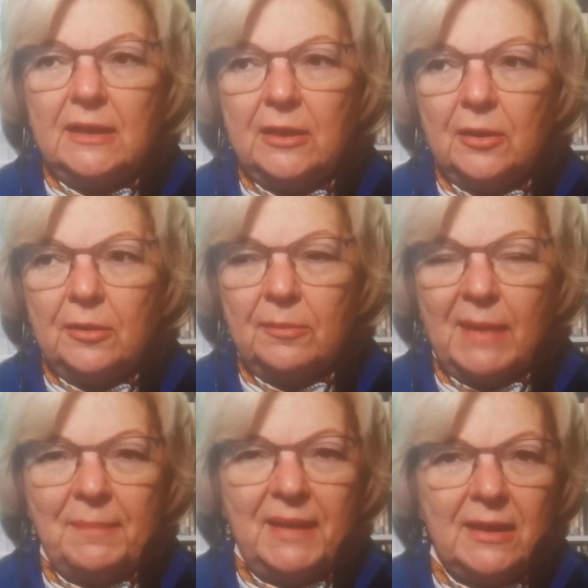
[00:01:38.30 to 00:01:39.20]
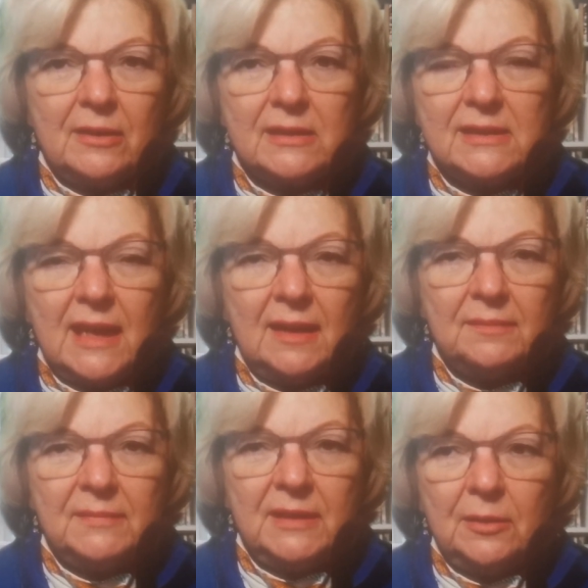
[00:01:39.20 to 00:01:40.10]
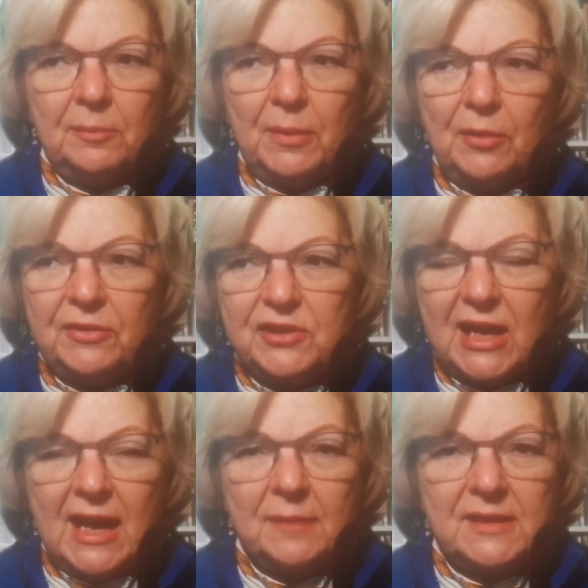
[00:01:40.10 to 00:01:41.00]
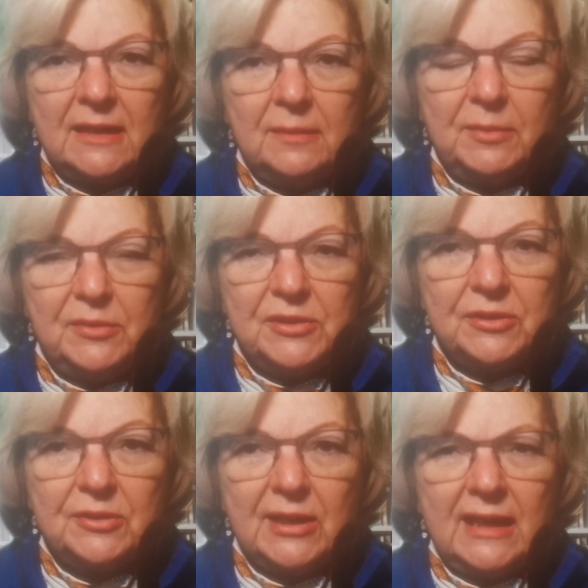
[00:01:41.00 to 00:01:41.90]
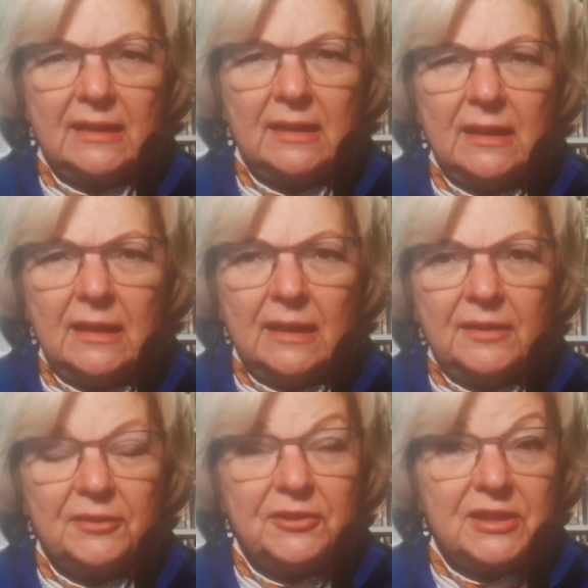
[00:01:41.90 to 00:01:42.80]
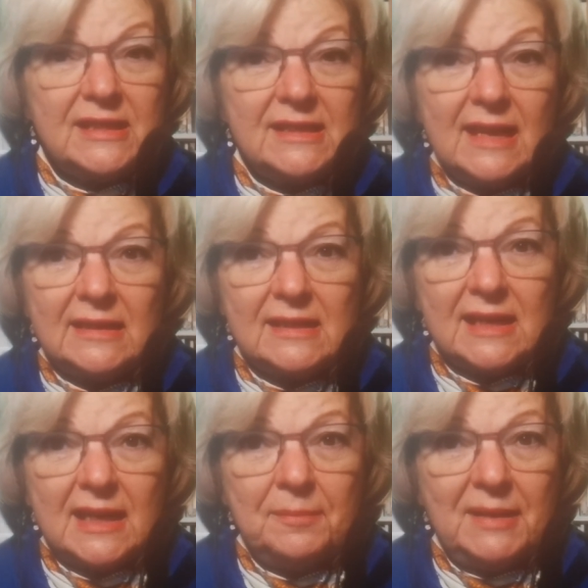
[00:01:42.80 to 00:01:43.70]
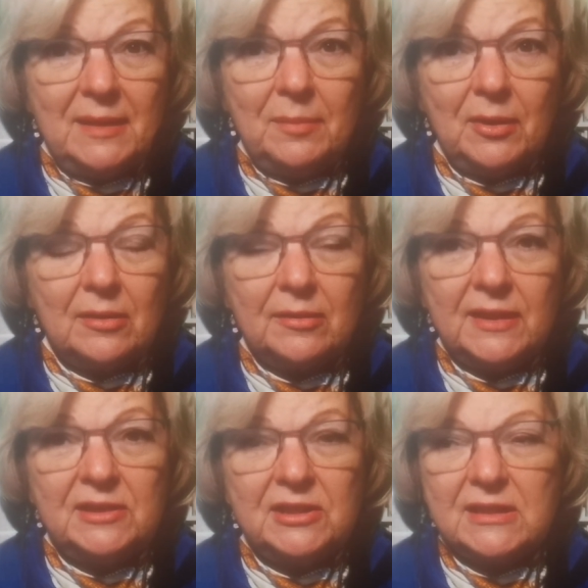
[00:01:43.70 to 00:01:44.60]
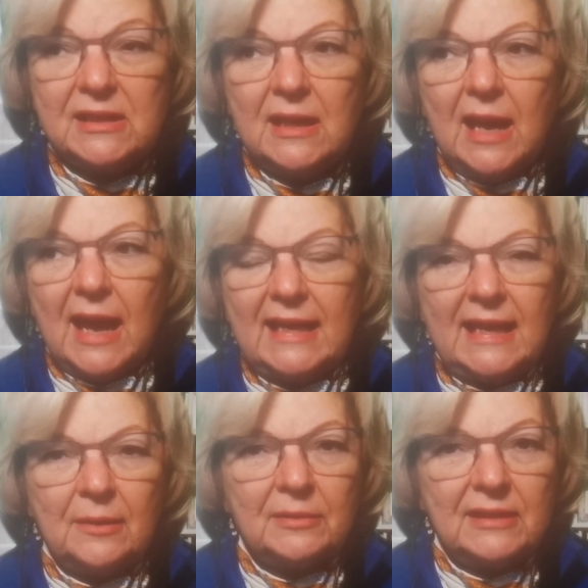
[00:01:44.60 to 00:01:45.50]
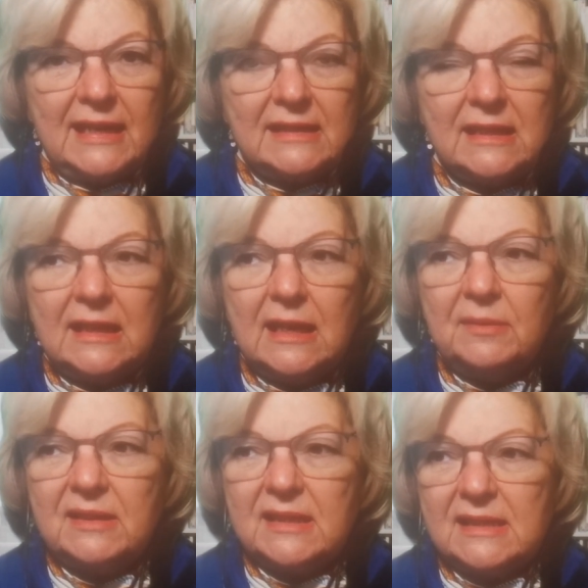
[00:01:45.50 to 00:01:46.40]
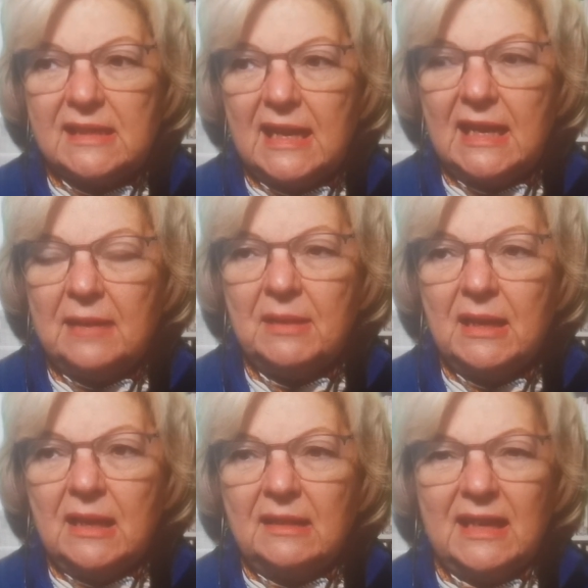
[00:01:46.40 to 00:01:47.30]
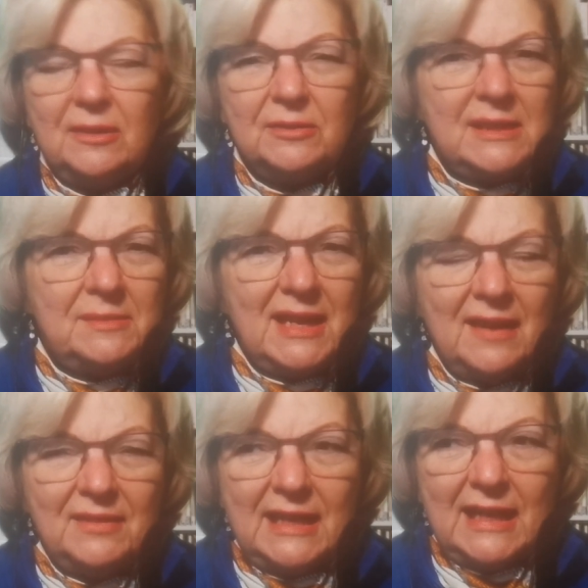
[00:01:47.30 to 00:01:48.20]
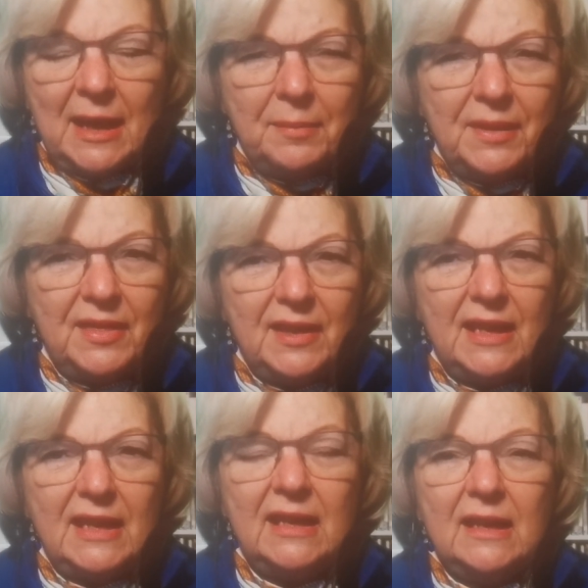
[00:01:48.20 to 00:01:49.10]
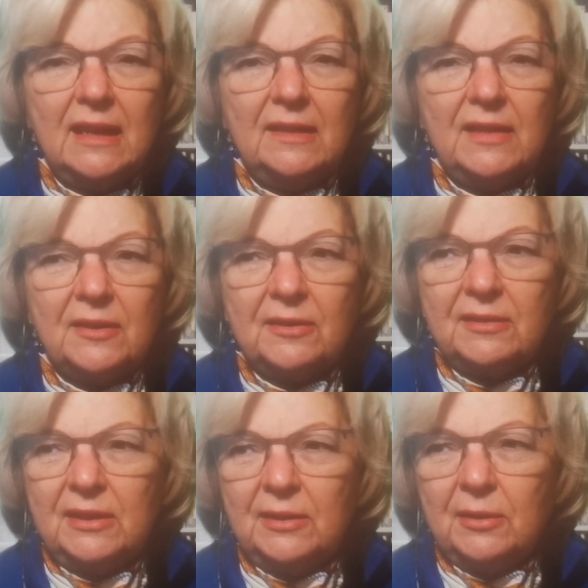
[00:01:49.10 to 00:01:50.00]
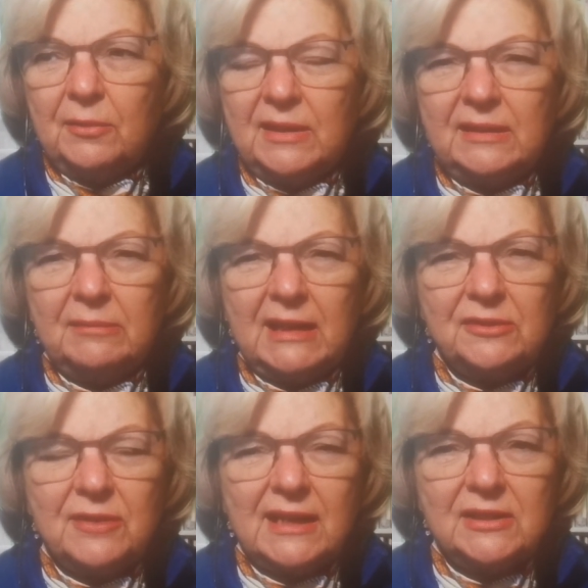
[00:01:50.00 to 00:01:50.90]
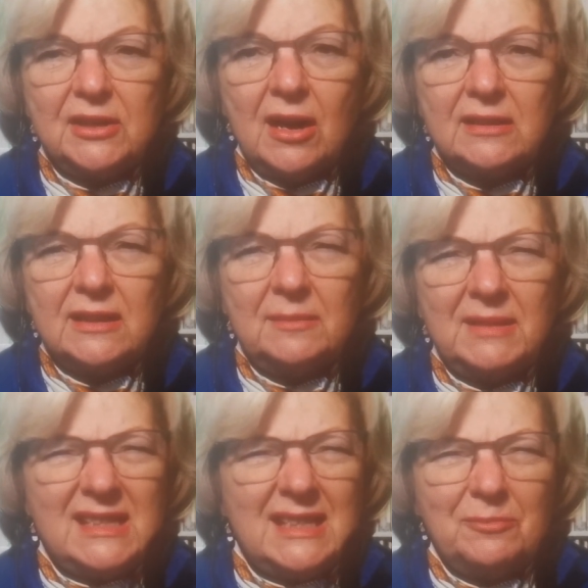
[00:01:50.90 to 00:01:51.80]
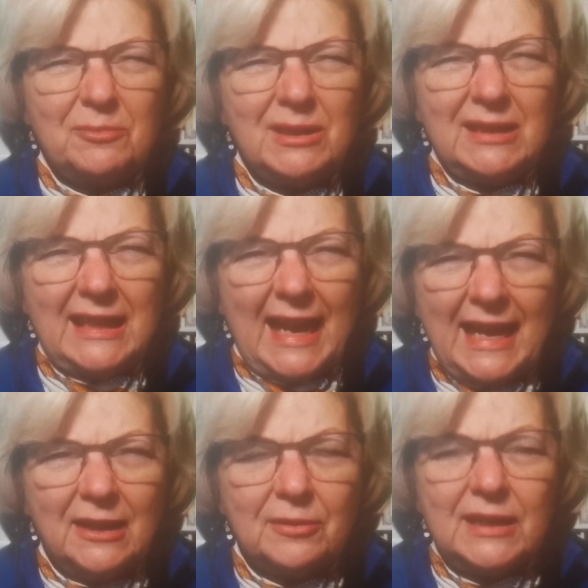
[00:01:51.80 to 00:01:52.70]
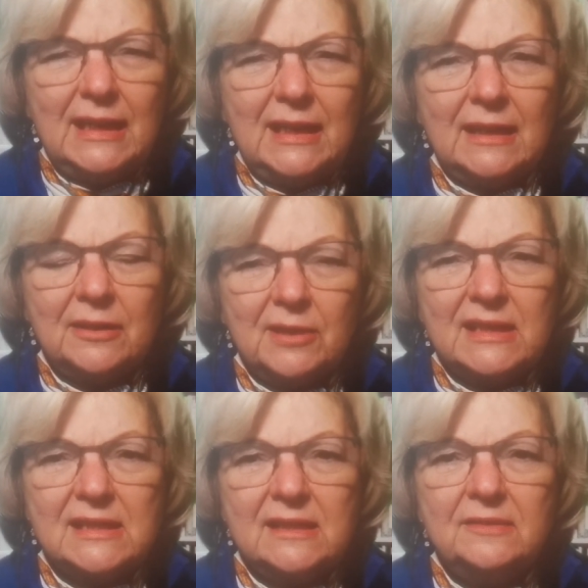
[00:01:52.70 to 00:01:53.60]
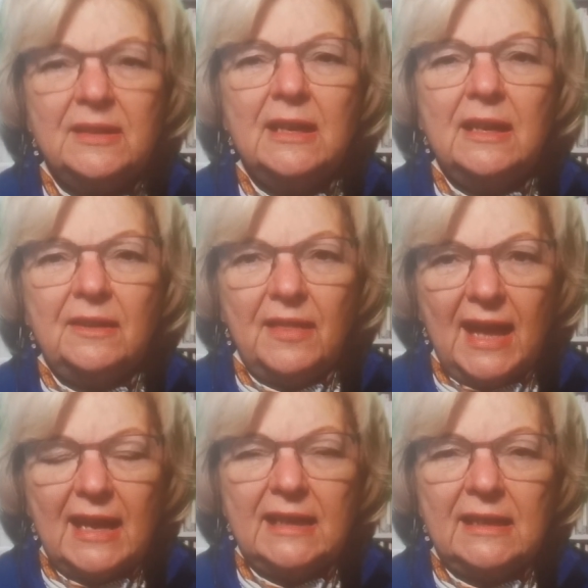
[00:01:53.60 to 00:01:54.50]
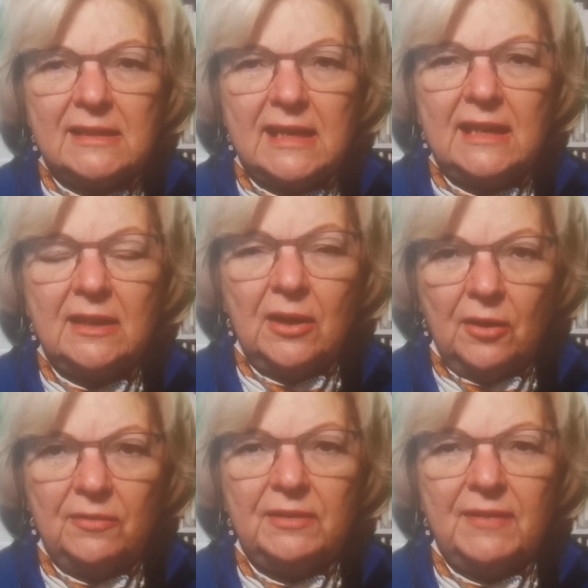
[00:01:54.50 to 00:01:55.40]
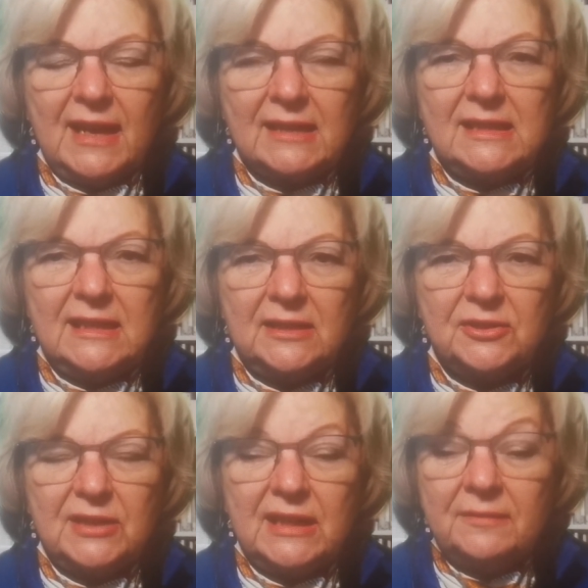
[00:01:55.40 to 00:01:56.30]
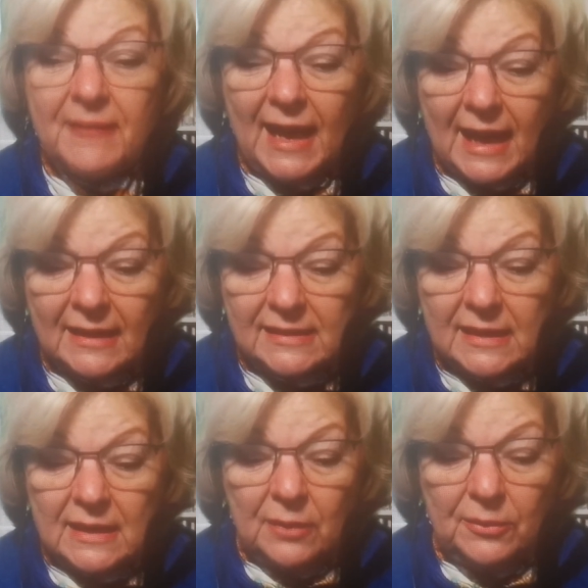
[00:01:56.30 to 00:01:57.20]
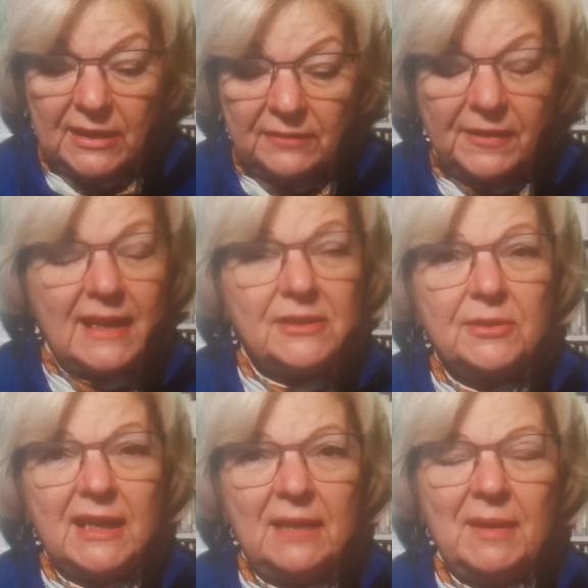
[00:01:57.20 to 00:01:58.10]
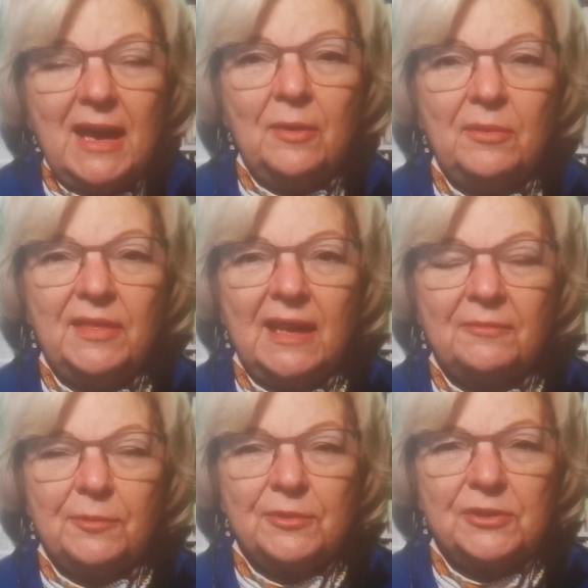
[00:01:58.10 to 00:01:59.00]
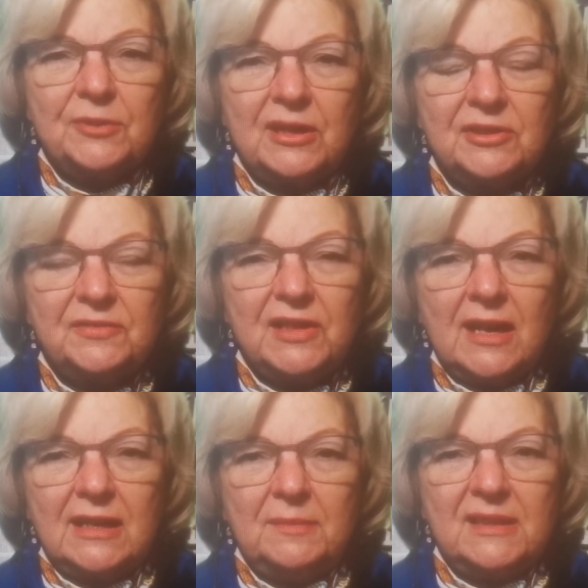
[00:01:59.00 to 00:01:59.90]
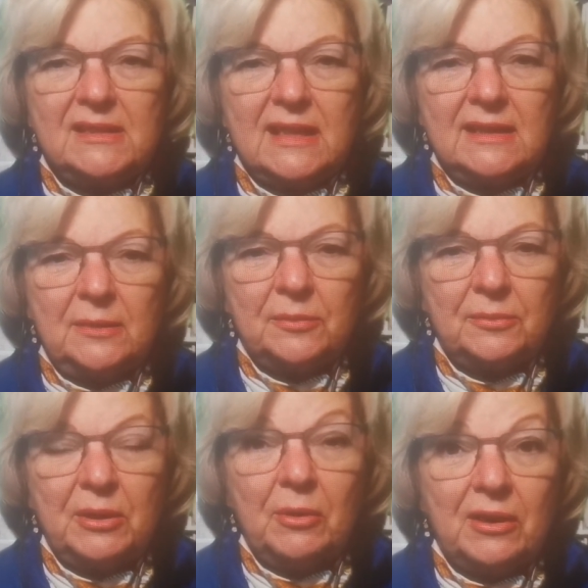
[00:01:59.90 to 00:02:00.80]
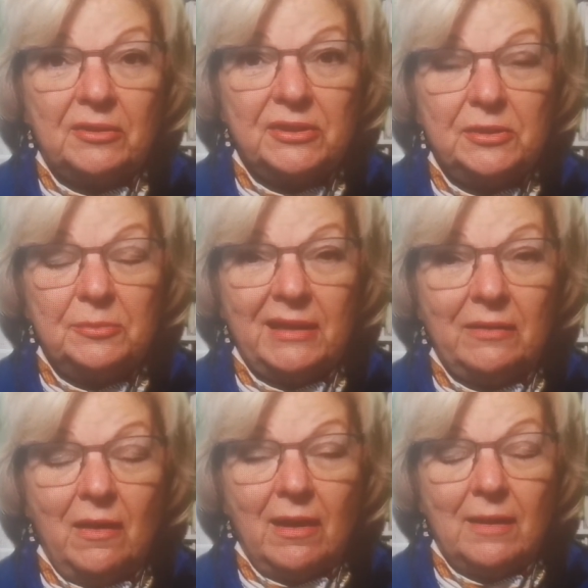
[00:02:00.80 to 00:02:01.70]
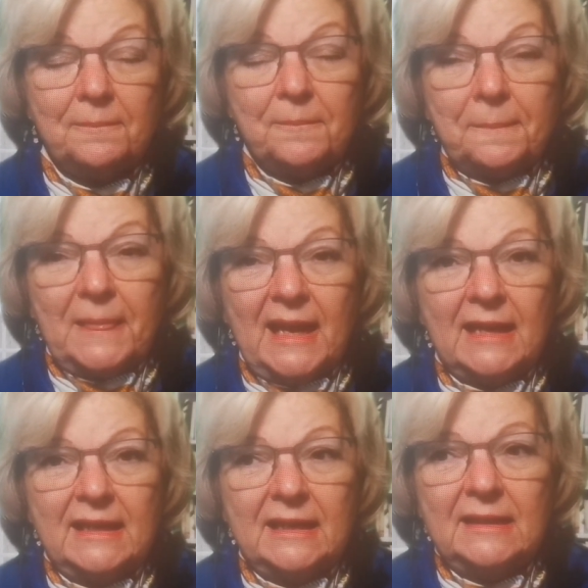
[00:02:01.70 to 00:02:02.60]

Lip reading: my parents got, both jabs and a booster, and they're just not the same people. They just, you can't relate to them as the same. They don't seem to have any empathy. They're, when I try to talk to them, they seem really angry and aggressive. That is a COVID vaccine injury. In fact, when Pfizer came out with that first tranche of documents that they were required to do by law, and